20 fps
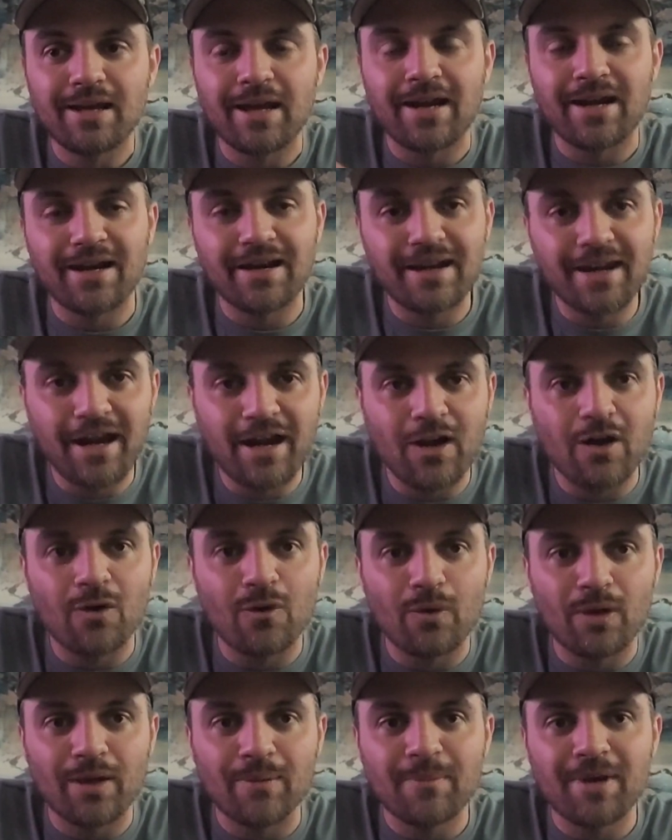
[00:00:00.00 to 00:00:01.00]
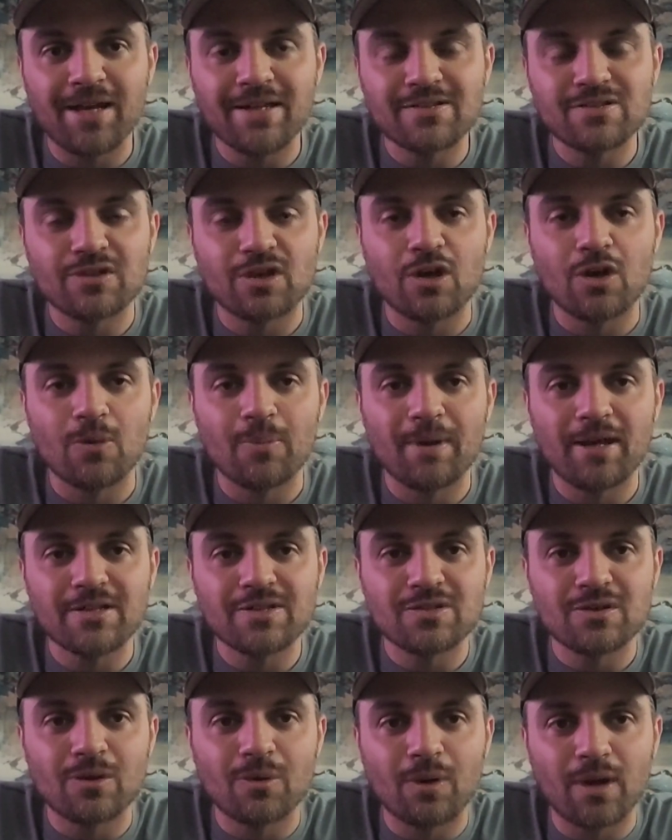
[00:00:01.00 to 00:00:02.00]
kind of narrowing my scope
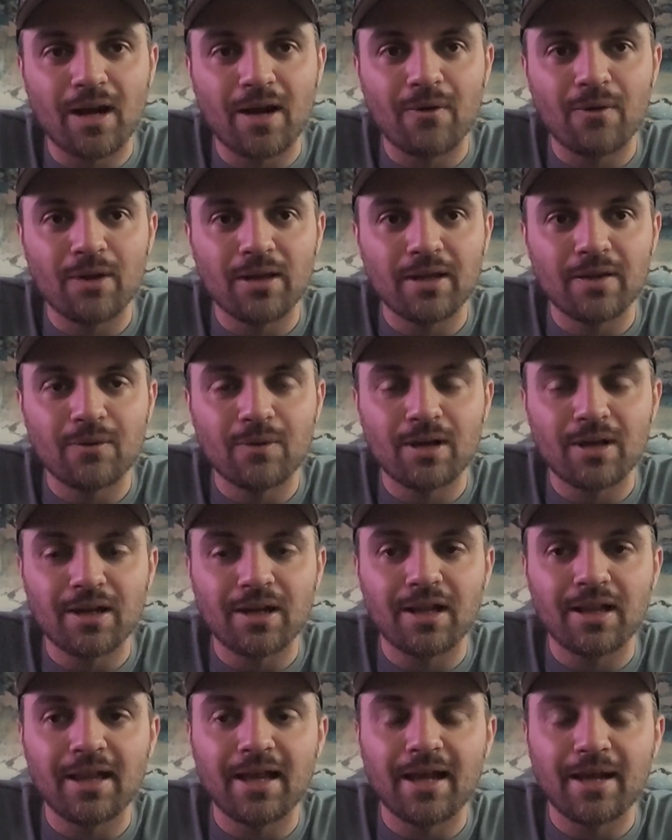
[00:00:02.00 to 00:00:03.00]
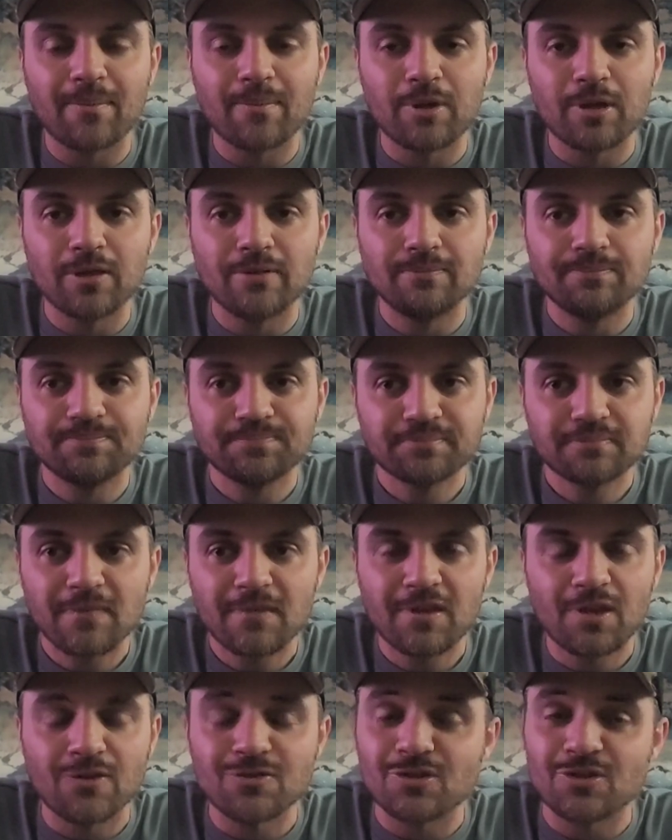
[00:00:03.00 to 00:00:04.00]
as to what I really wanted to collect, but
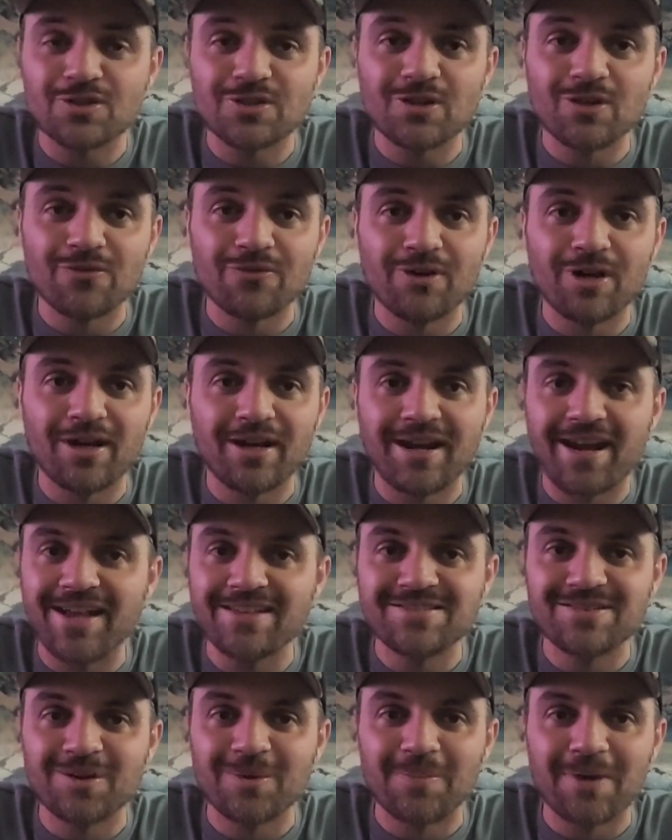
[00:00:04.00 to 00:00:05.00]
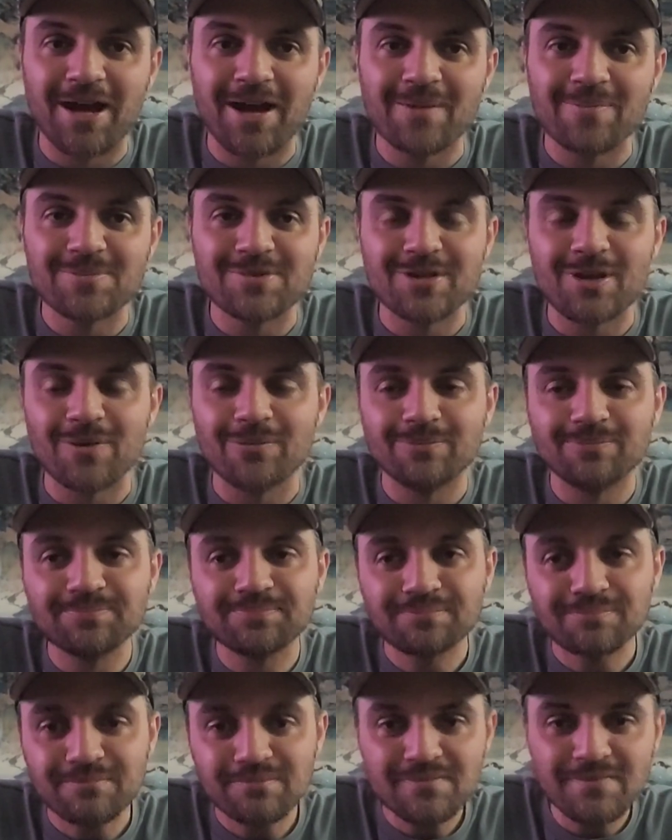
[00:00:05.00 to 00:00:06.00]
those are still fun and I still buy them. So
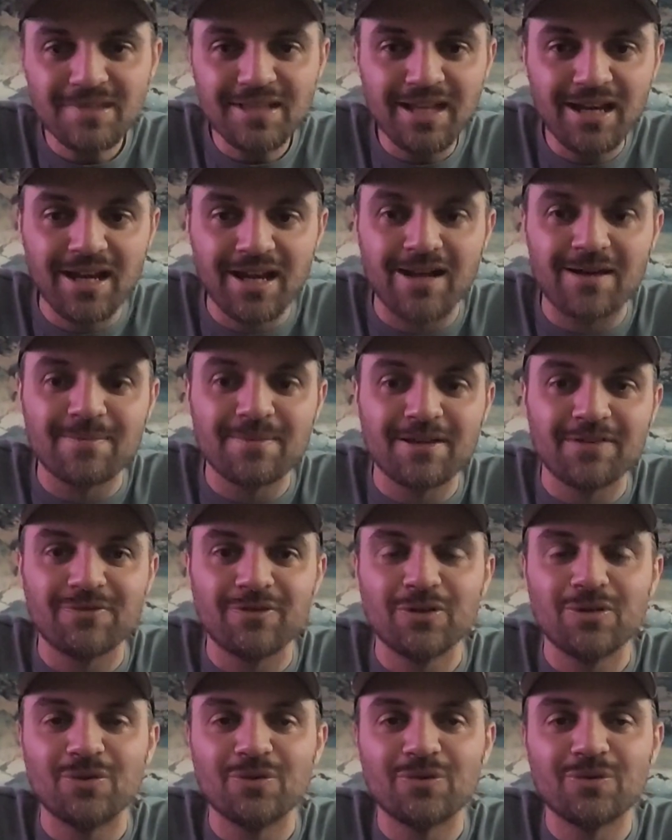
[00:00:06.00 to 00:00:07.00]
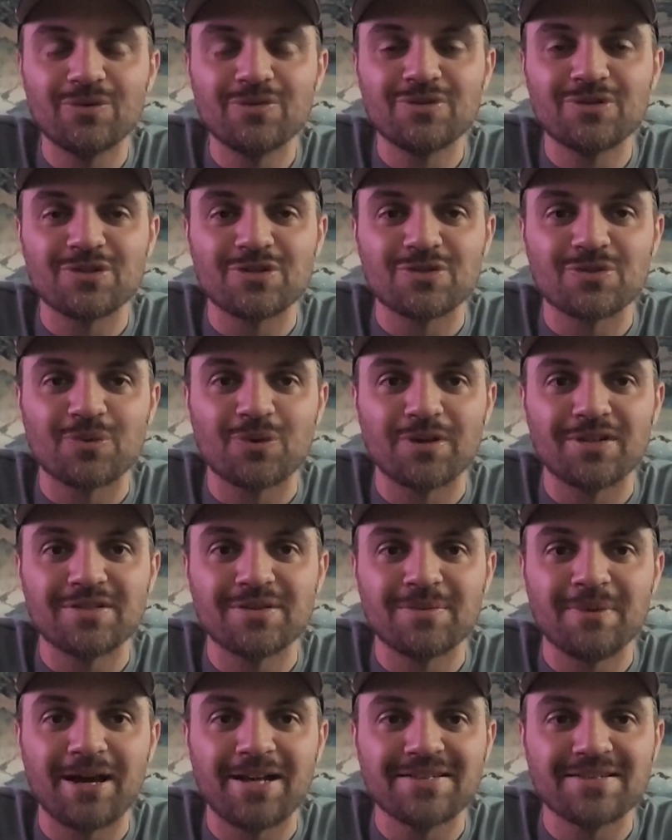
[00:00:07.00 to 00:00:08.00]
um, if you just want
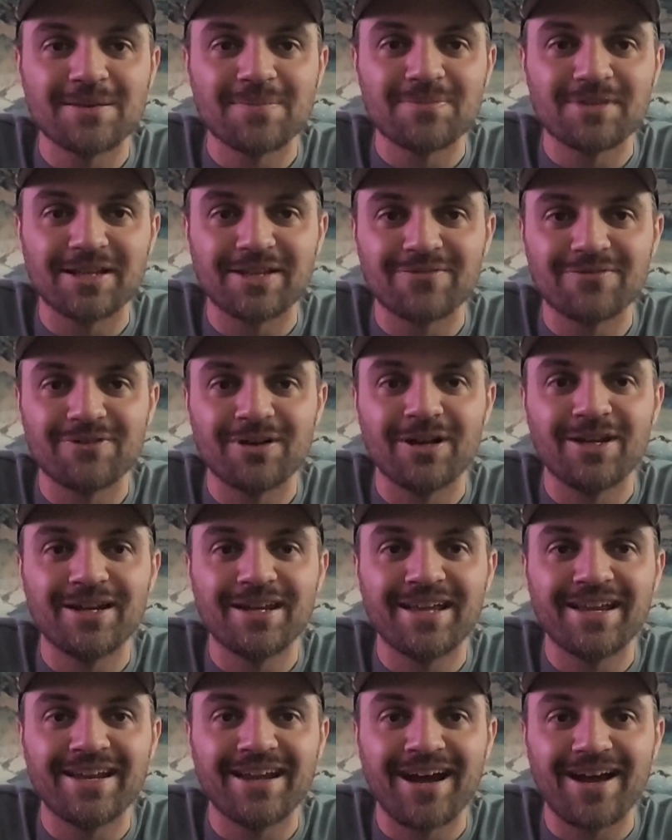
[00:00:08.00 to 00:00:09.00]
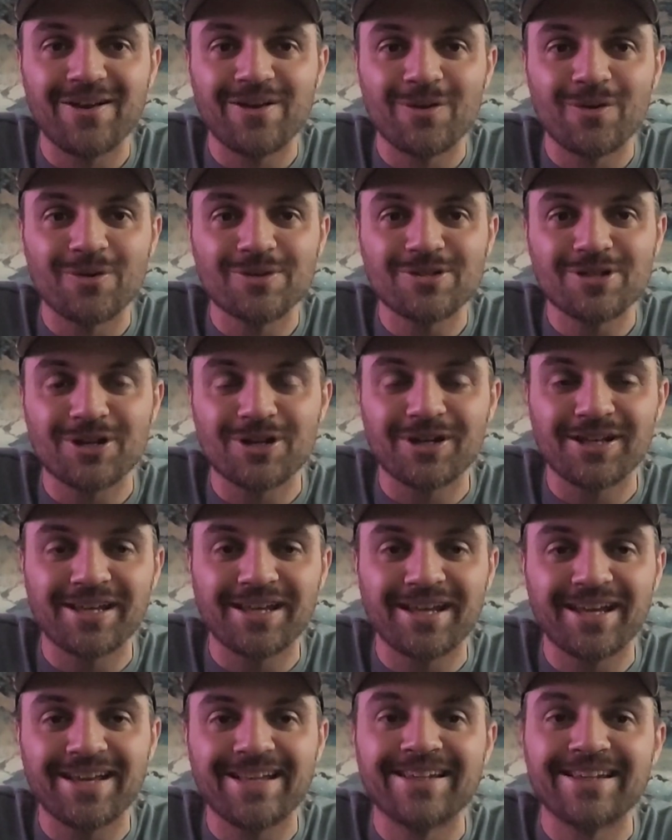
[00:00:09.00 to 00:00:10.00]
to buy something fun and not know what you're going to
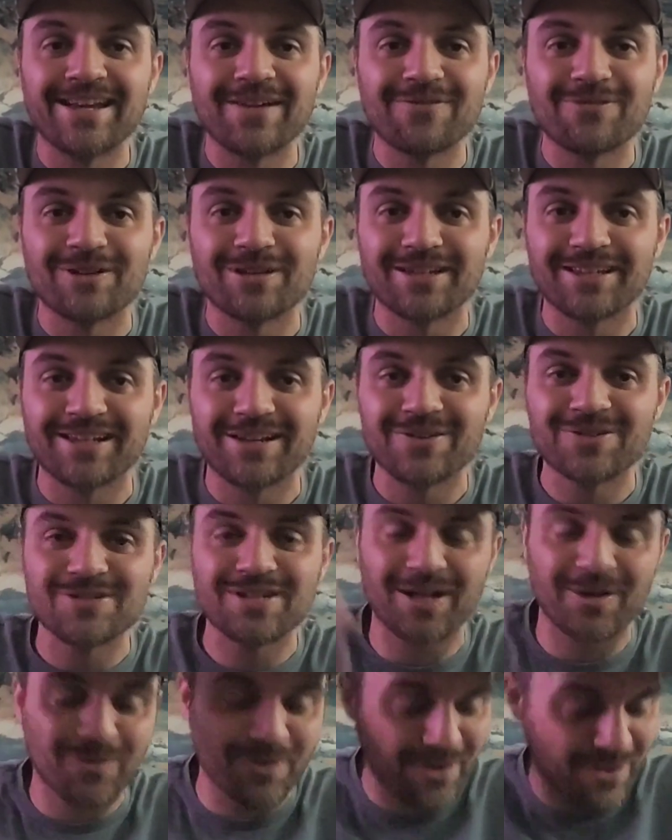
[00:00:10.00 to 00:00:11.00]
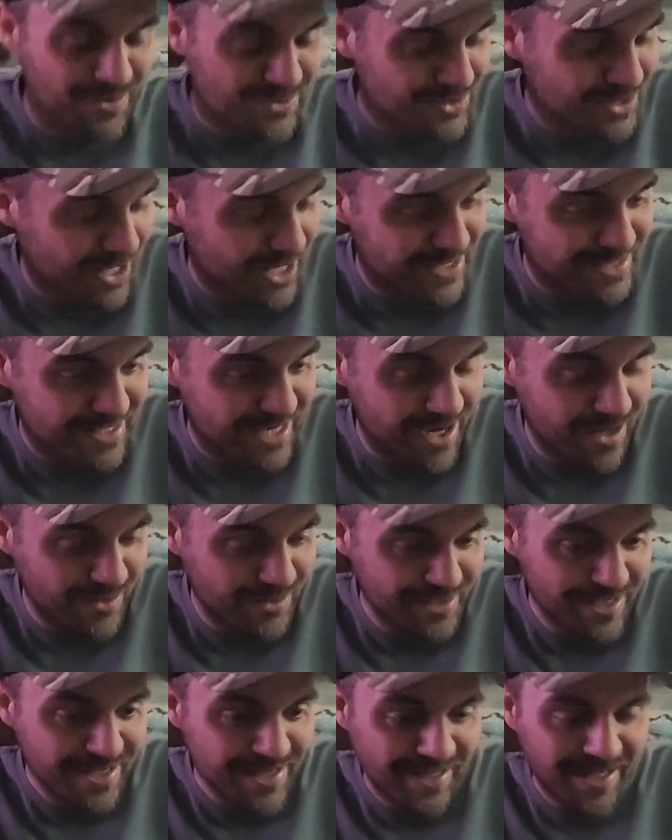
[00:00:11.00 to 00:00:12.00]
get, definitely go check one of those lots out.
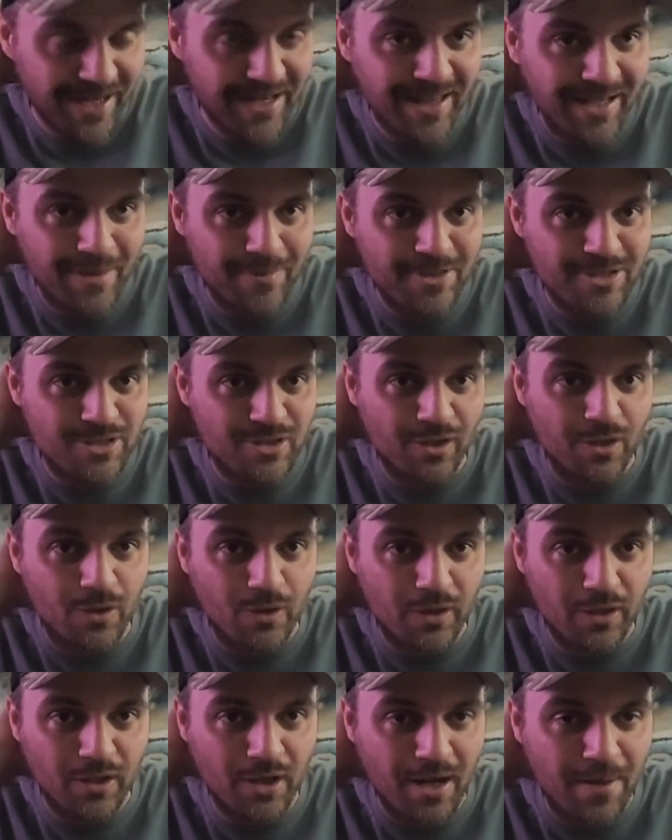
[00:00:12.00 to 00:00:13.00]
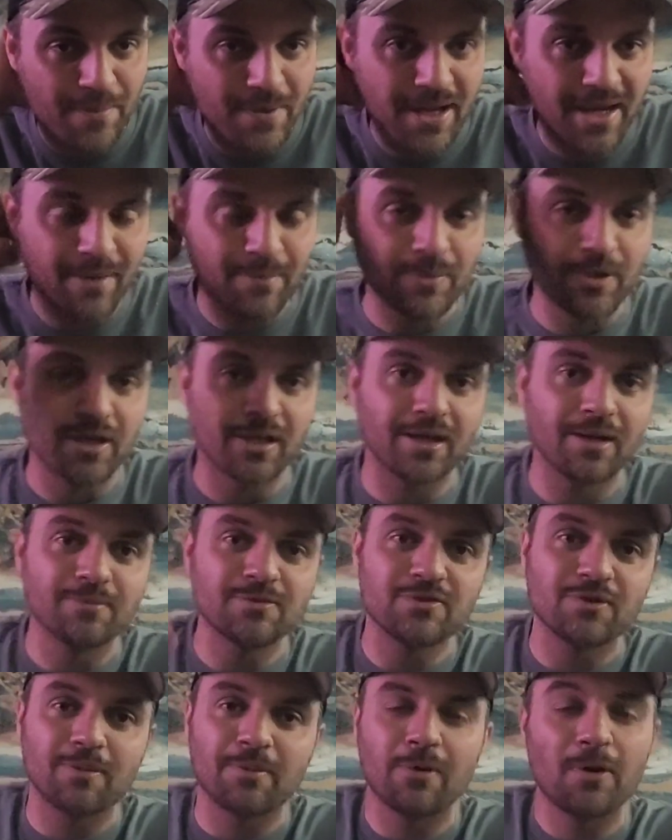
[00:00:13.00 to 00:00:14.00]
Kind of like a mystery coin grab bag, but it
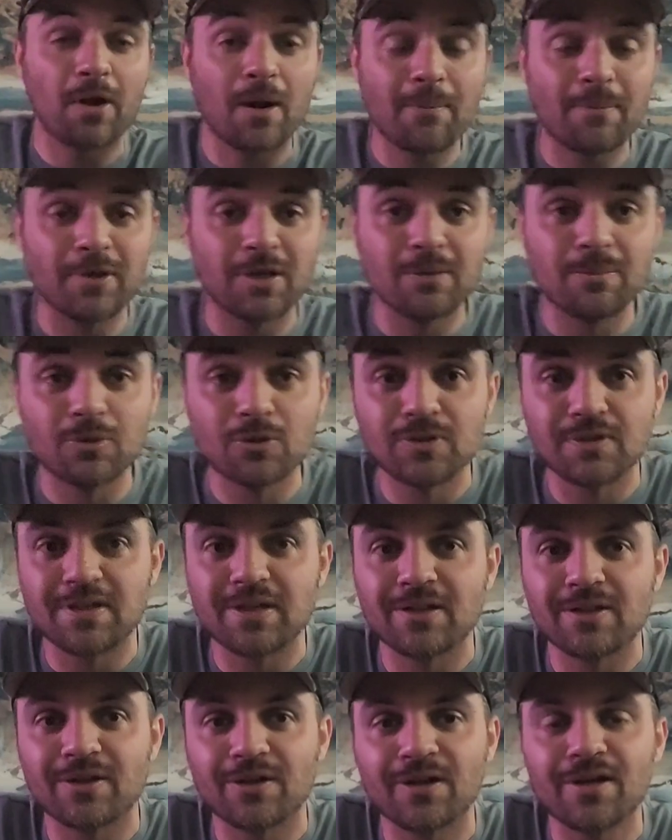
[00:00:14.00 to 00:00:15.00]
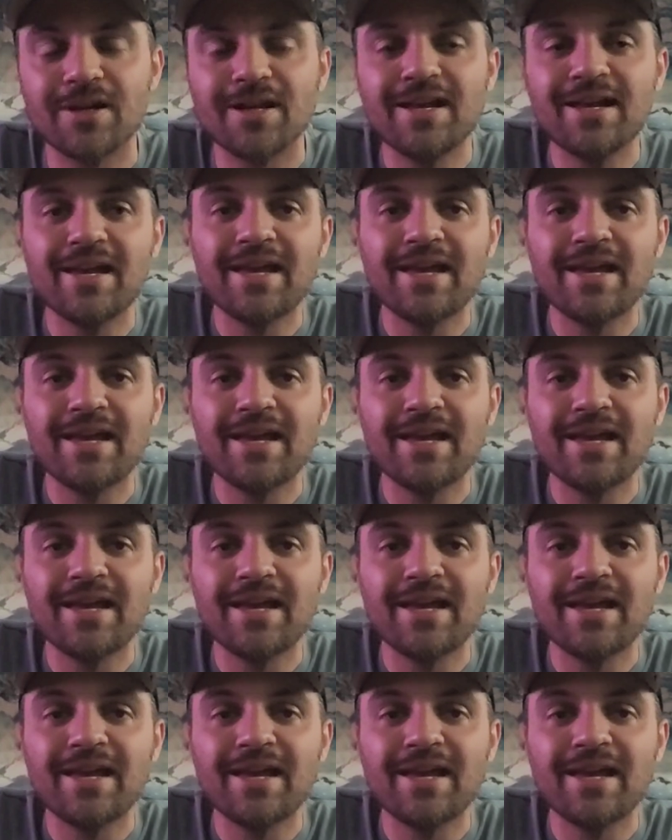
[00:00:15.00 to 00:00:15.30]
comes from a reputable dealer